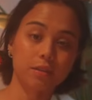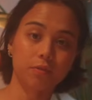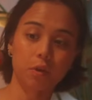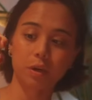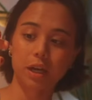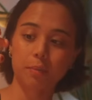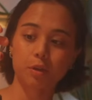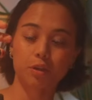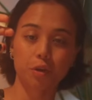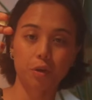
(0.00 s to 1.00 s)
a phone
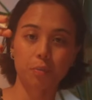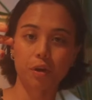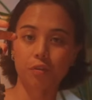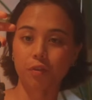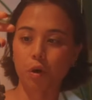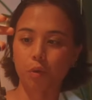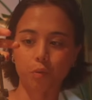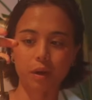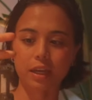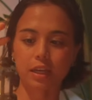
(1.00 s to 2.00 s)
adapter, so you can put your phone
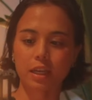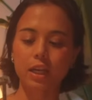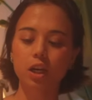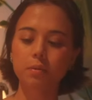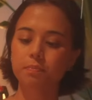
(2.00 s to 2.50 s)
right in here.